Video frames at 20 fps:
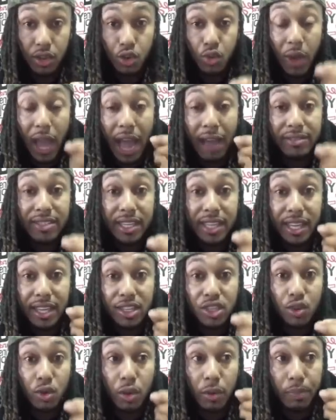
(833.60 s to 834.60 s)
You have to
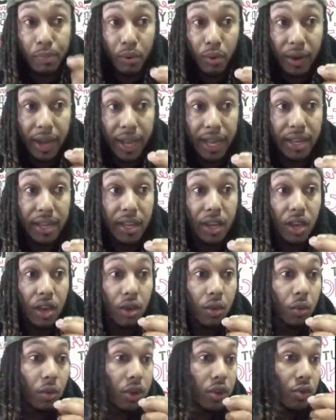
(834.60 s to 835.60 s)
get to a point
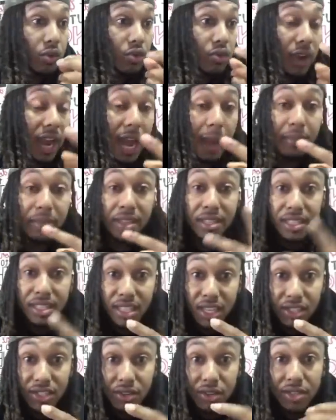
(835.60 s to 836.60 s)
where you grab the
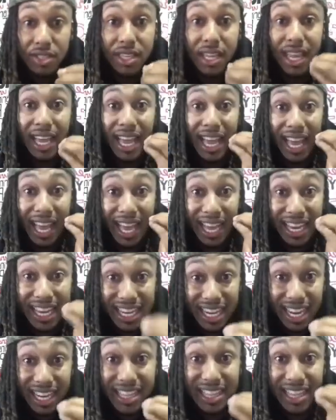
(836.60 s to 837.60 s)
scissors and
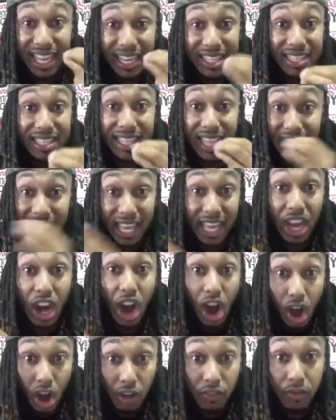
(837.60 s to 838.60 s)
cut that thing
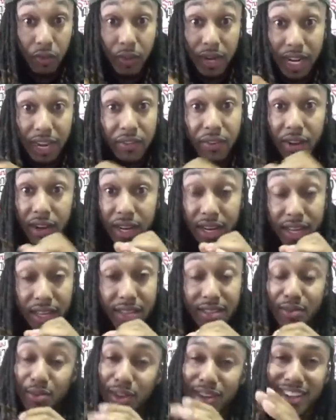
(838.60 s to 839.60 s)
off, whatever it
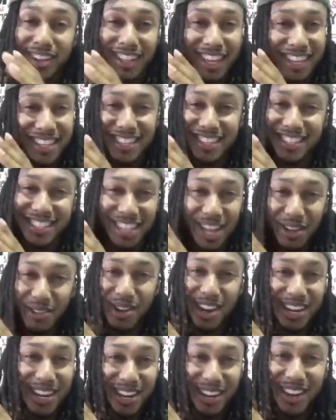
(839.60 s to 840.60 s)
is. Well, it's not
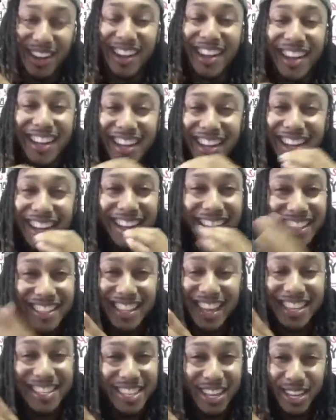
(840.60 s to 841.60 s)
right at all.
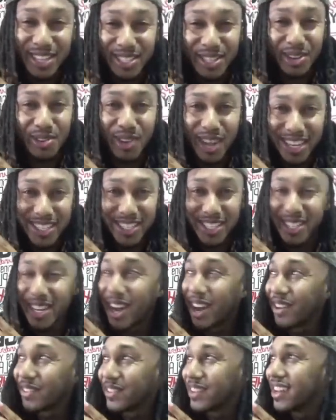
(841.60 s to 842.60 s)
Cut that situation
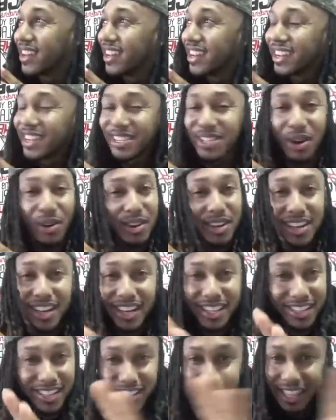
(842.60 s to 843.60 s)
off. Don't
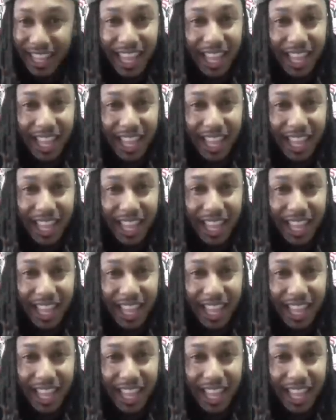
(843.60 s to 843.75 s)
cut